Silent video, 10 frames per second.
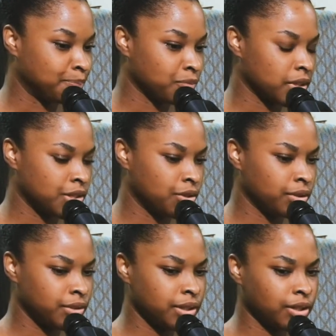You
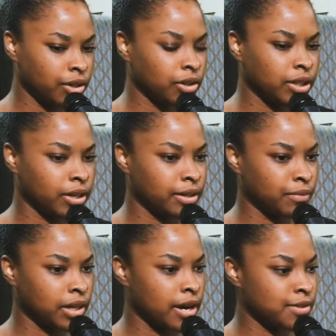alluded earlier in
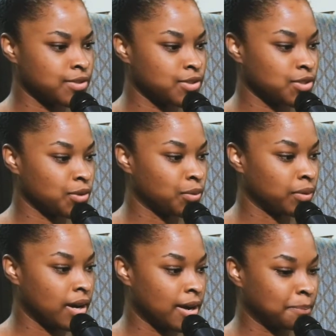regards to,
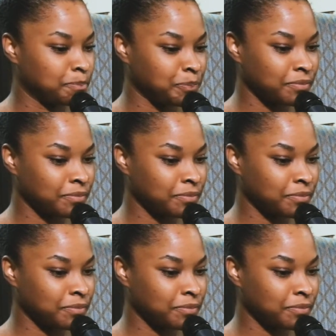and